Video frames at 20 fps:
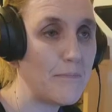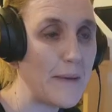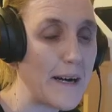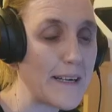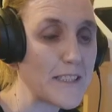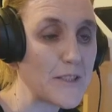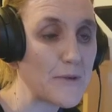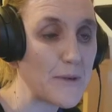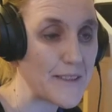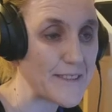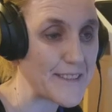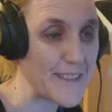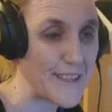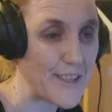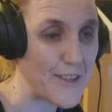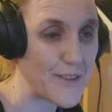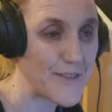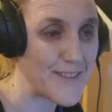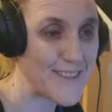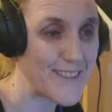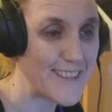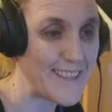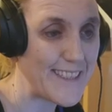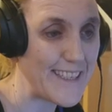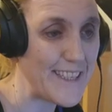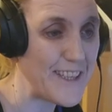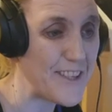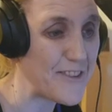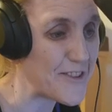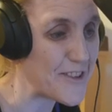Back to ourselves.
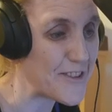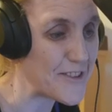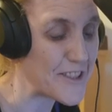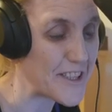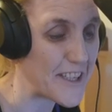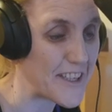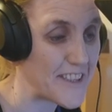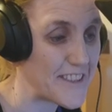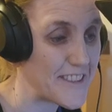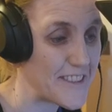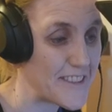In the future.